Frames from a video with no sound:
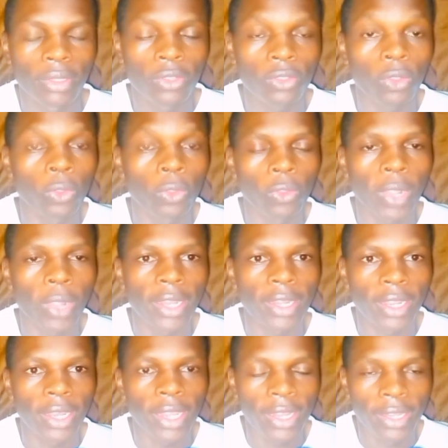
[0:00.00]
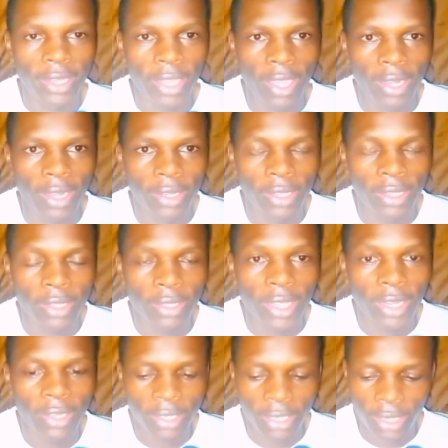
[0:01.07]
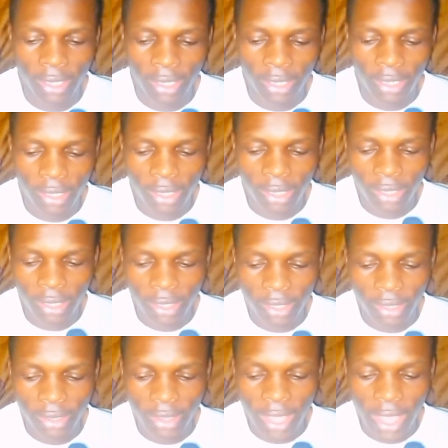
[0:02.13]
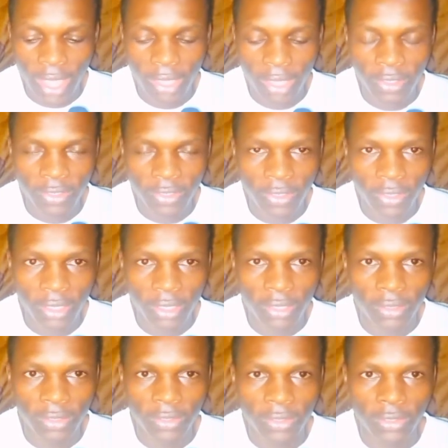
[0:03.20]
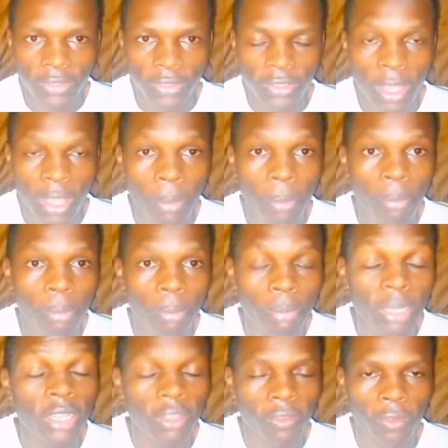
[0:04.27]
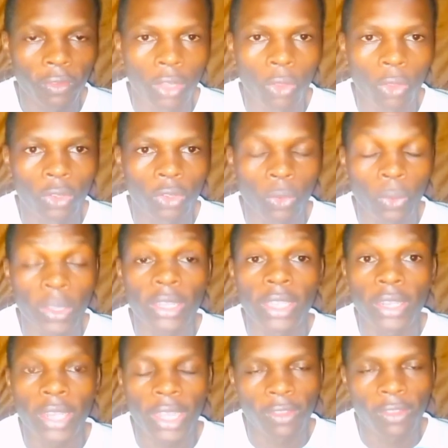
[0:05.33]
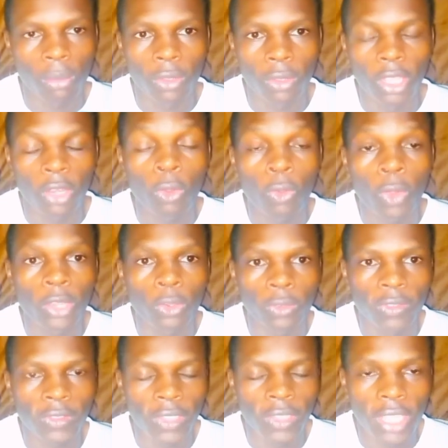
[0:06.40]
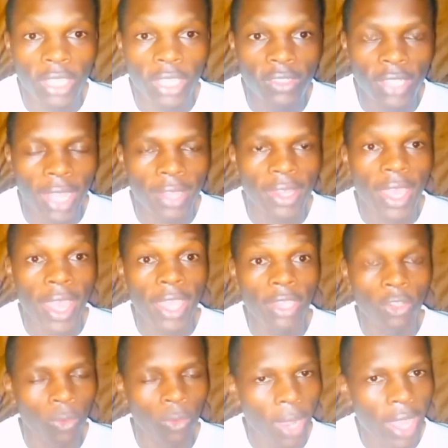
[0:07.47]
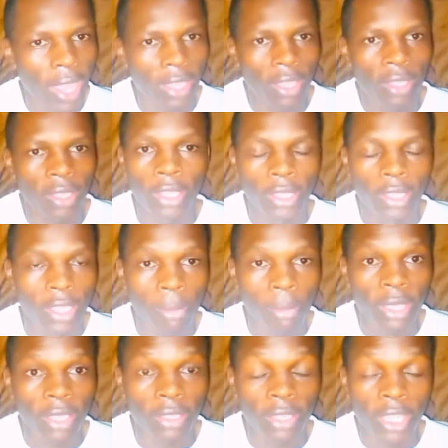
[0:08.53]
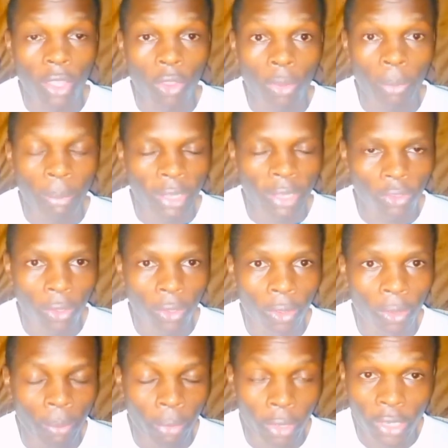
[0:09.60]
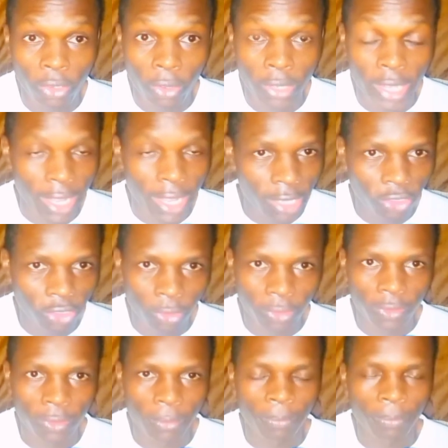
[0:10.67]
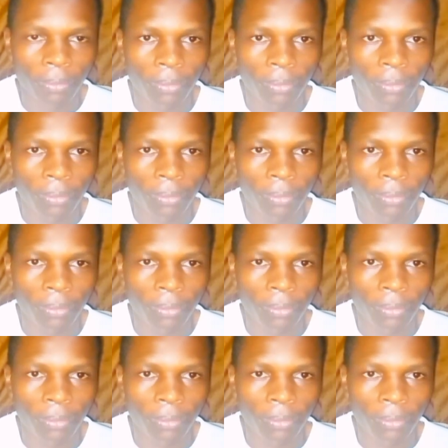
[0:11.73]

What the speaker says: So you can clearly tell that there is some bitter fallout within Azimio. They don't want to see each other eye to eye. They are making their own personal political directions.